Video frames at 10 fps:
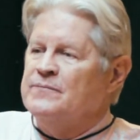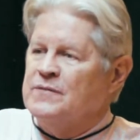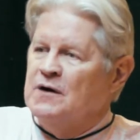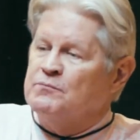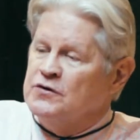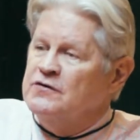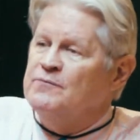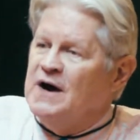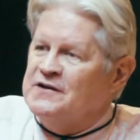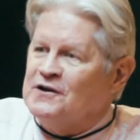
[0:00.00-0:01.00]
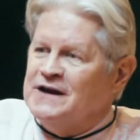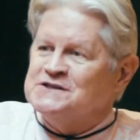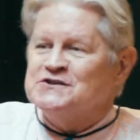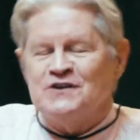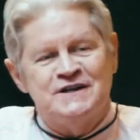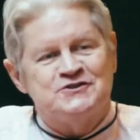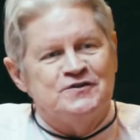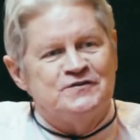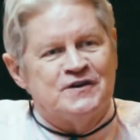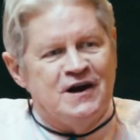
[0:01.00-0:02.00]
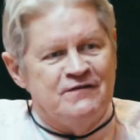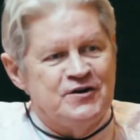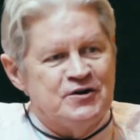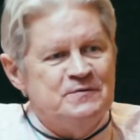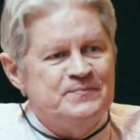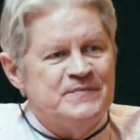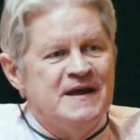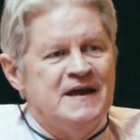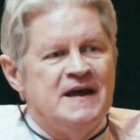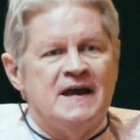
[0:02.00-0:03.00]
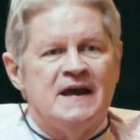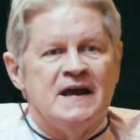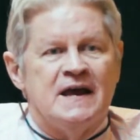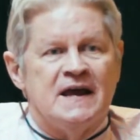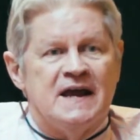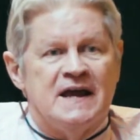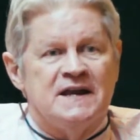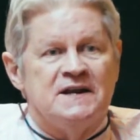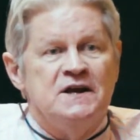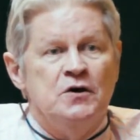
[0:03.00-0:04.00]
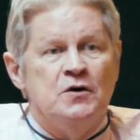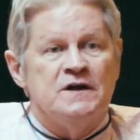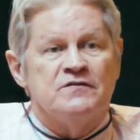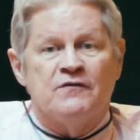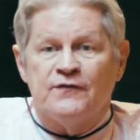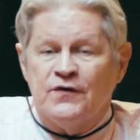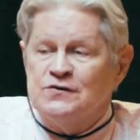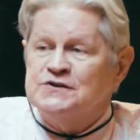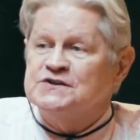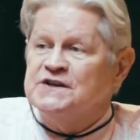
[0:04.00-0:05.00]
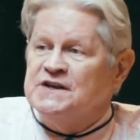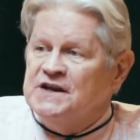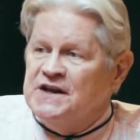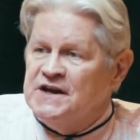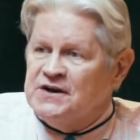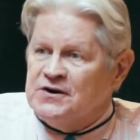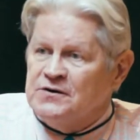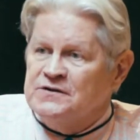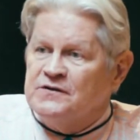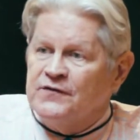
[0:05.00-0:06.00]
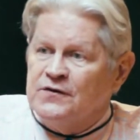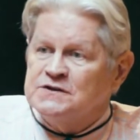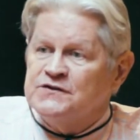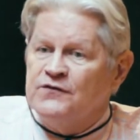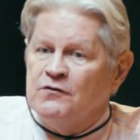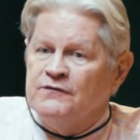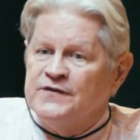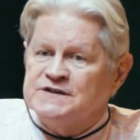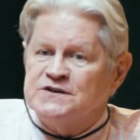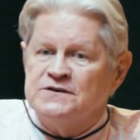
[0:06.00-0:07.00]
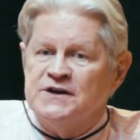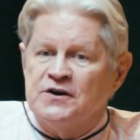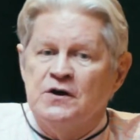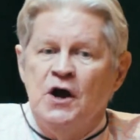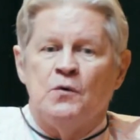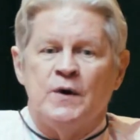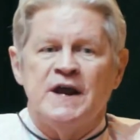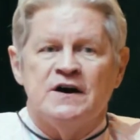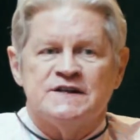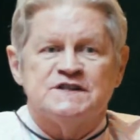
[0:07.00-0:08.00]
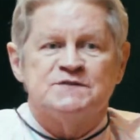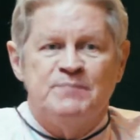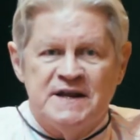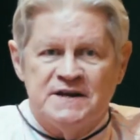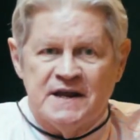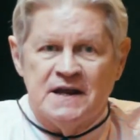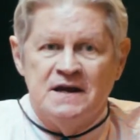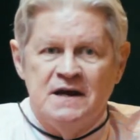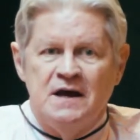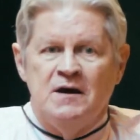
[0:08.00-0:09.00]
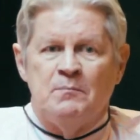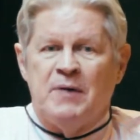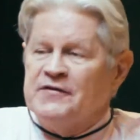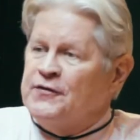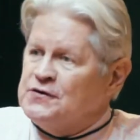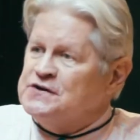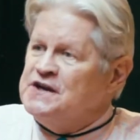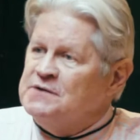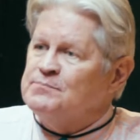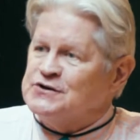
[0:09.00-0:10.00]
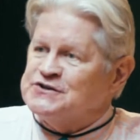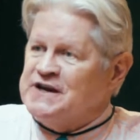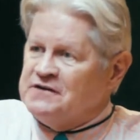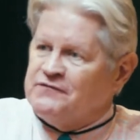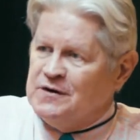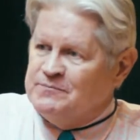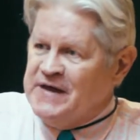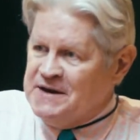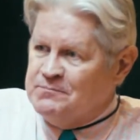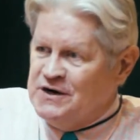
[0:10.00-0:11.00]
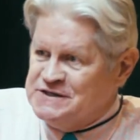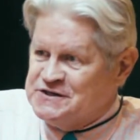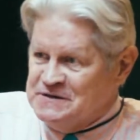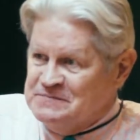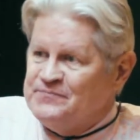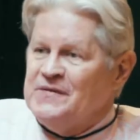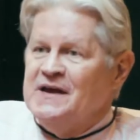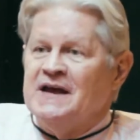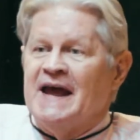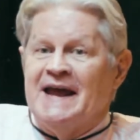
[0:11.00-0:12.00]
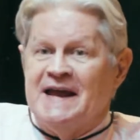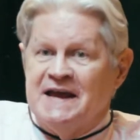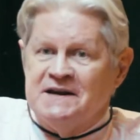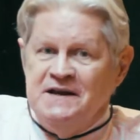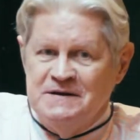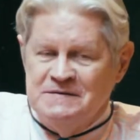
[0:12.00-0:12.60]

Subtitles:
approved by the legislature and the governor, and in the first year, in the first full fiscal year, we cut spending by 13% from that budget. And